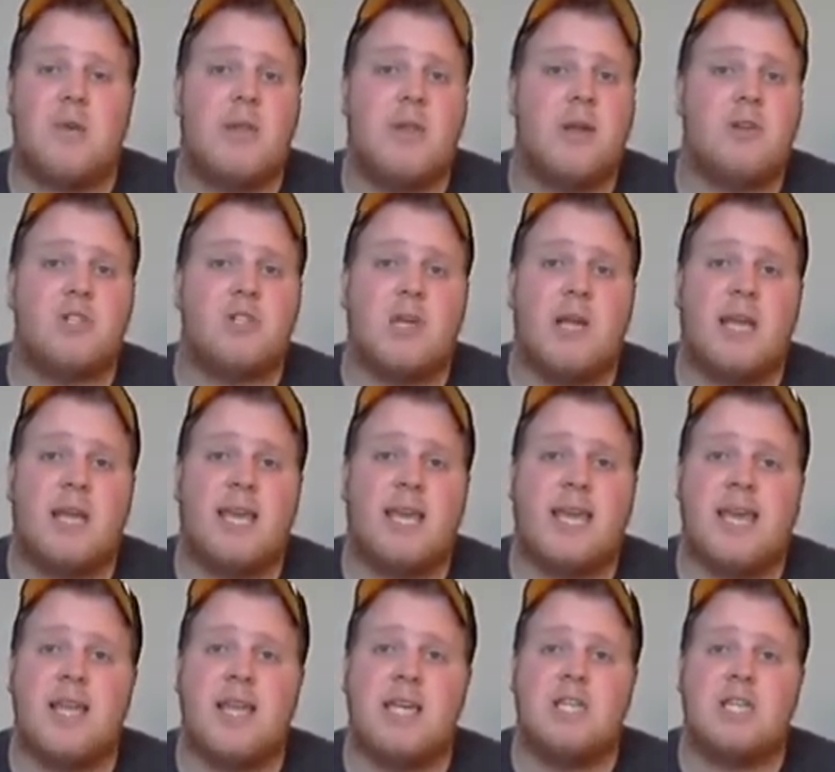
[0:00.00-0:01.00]
They were trying to
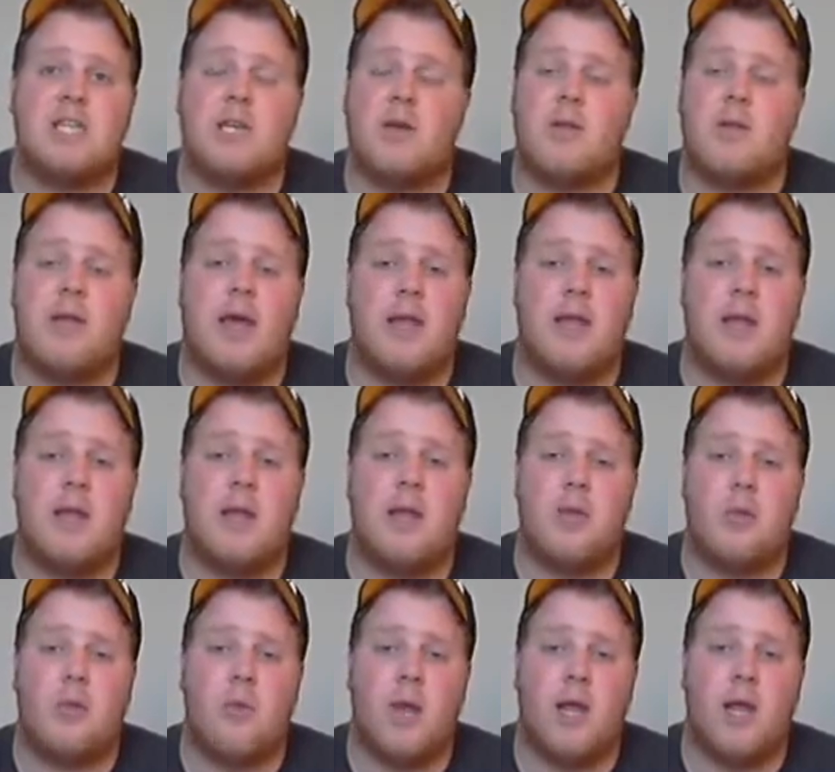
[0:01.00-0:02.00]
kill each other that night in
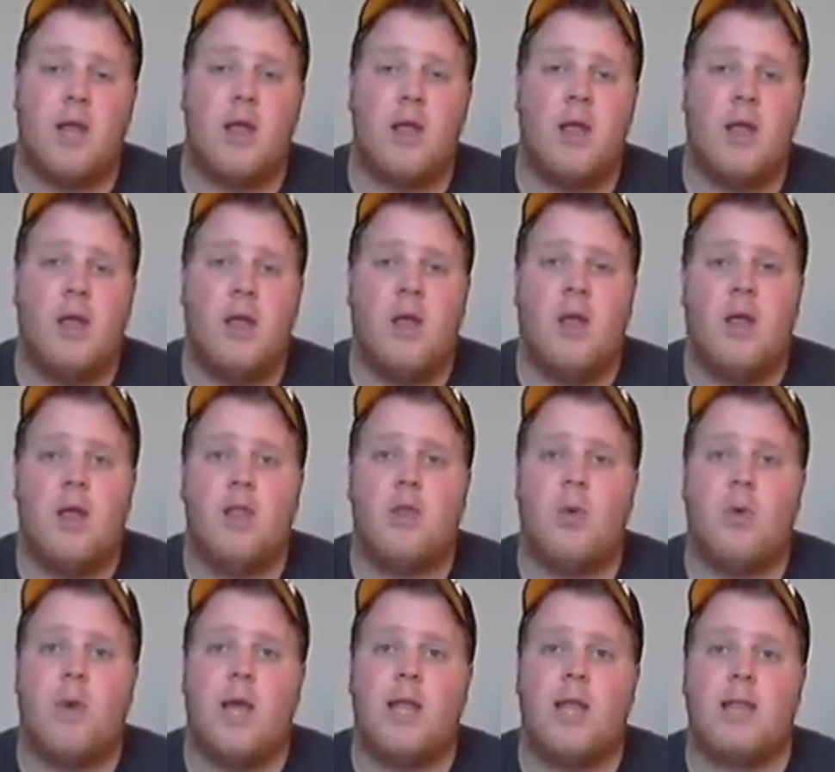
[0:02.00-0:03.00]
the ring, the
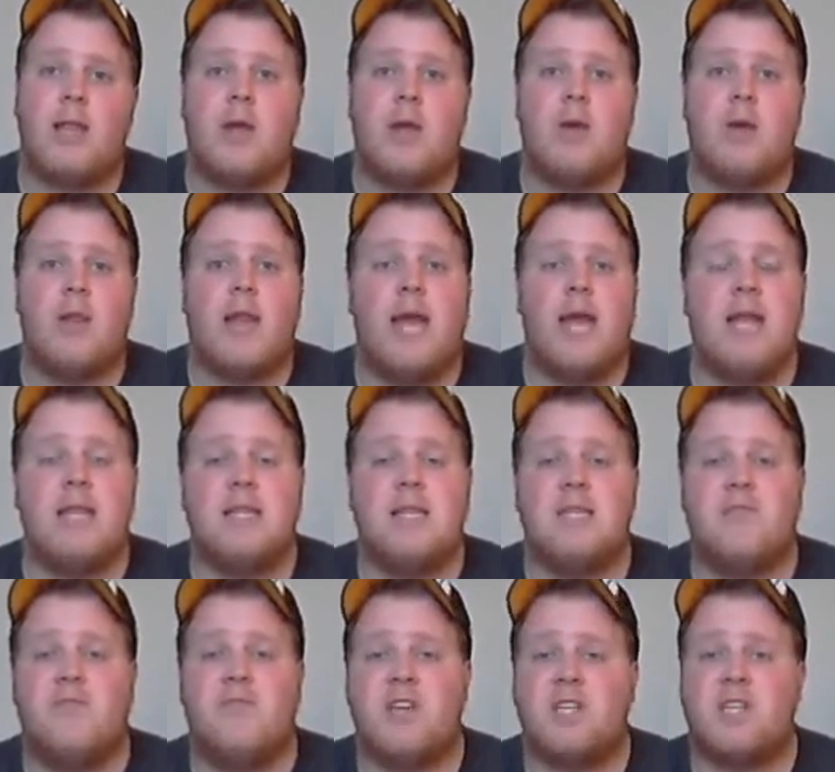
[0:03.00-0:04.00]
way they were landing
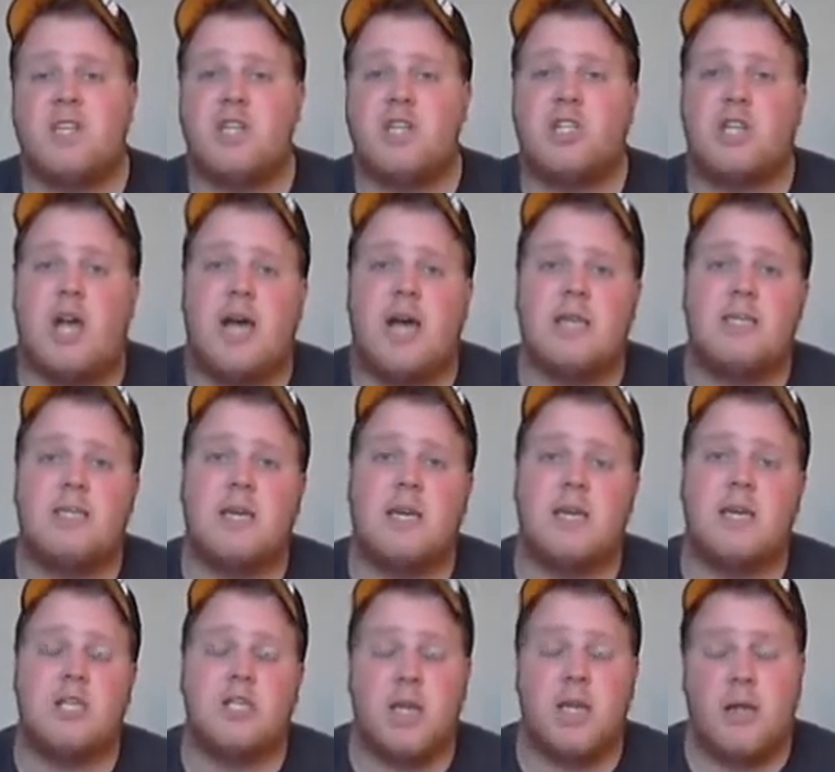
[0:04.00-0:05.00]
these vicious shots on
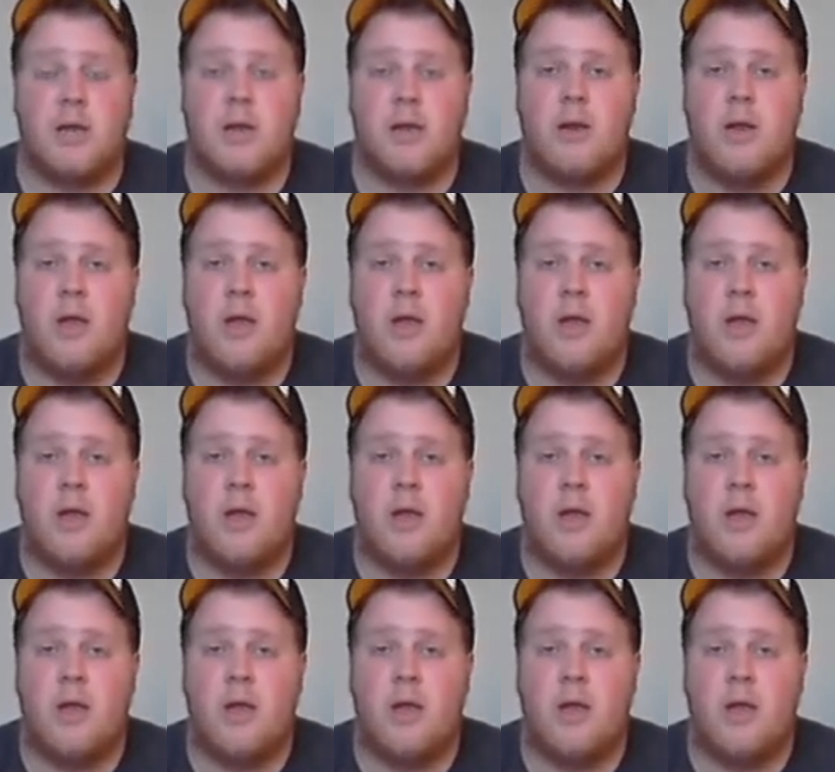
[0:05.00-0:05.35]
each other.